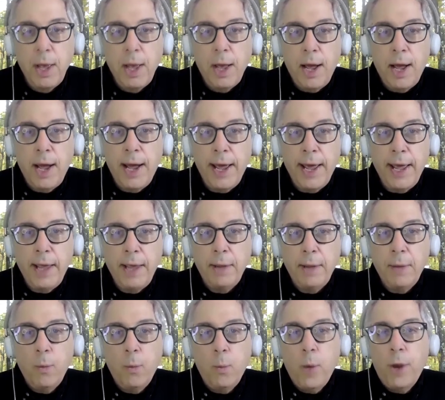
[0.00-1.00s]
I
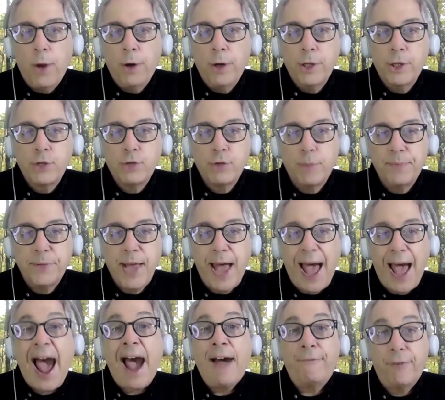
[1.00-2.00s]
went on a trip
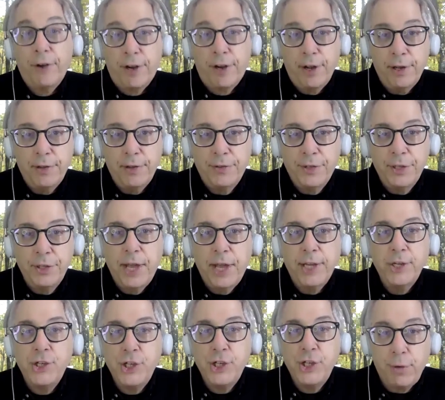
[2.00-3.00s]
to Africa, to
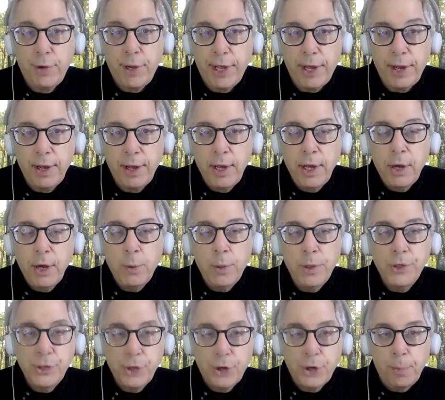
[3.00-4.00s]
Nigeria with
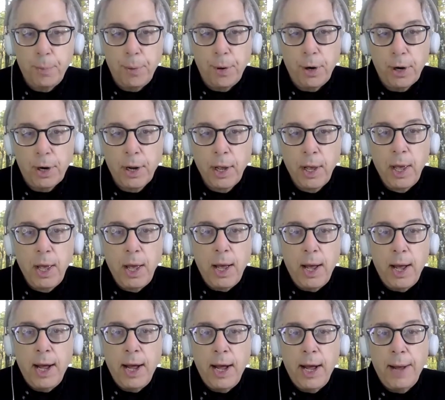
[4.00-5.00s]
Zuckerberg
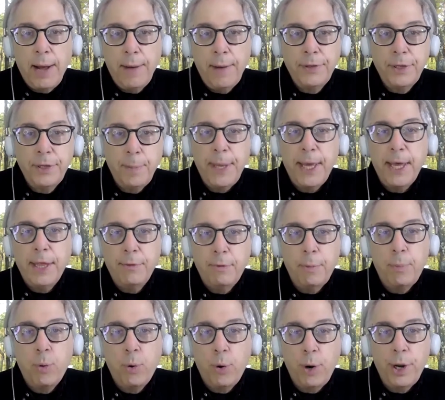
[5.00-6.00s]
uh, to begin the
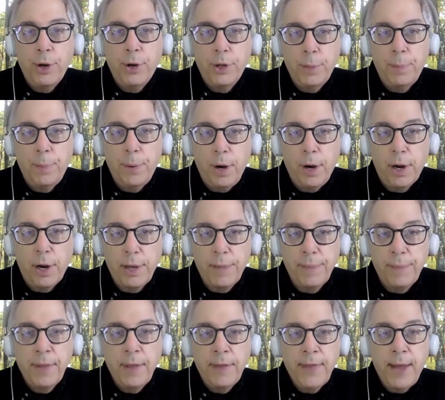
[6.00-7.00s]
reporting on the book.
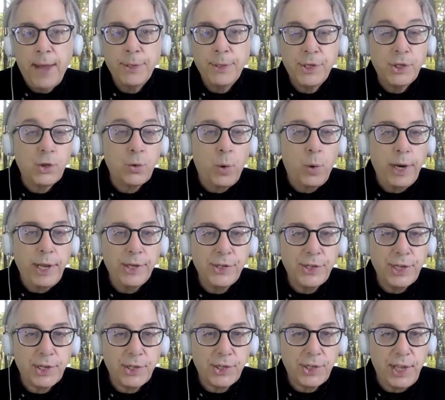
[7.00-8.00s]
That was in
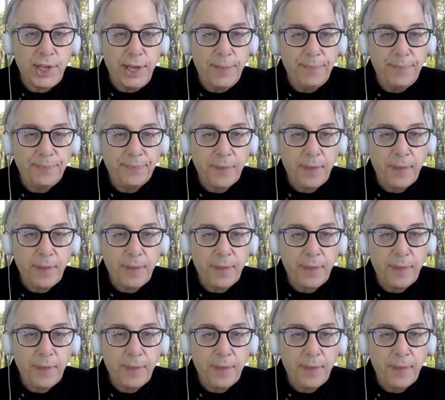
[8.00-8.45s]
2016.